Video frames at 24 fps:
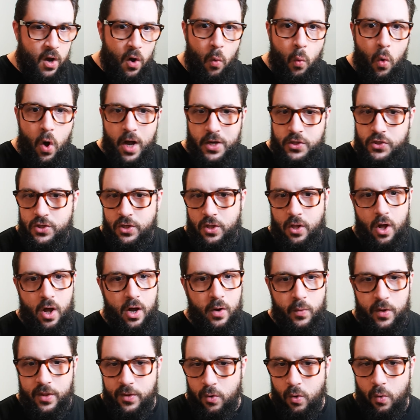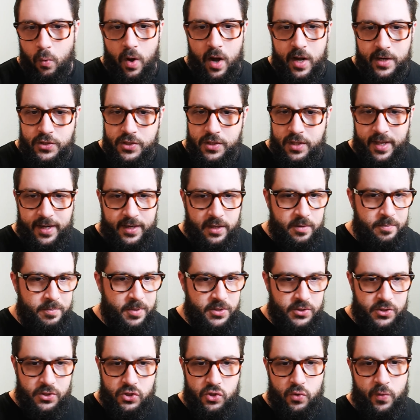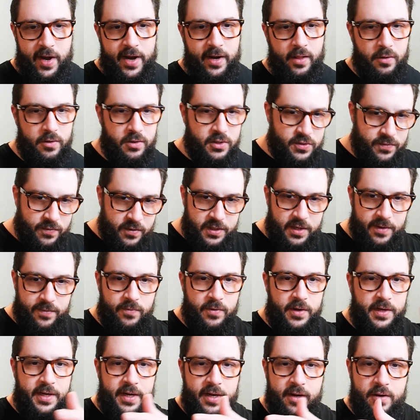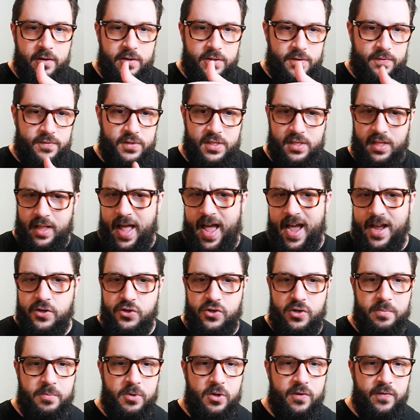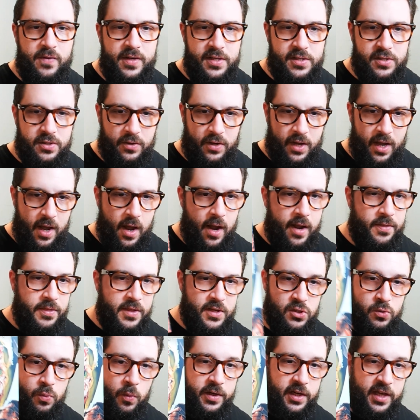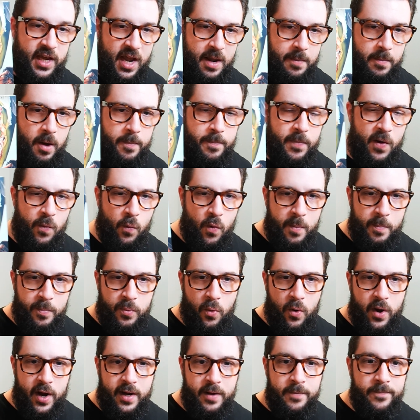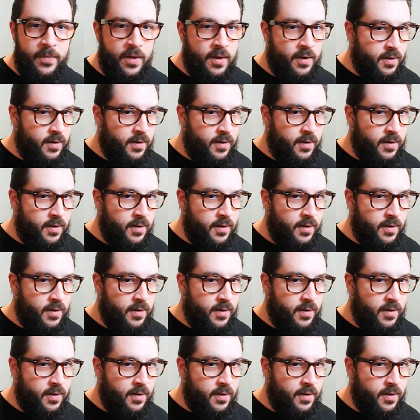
watch along while they were watching like a bunch of trailers for different years of slasher movies. Okay, and this one came up at one point.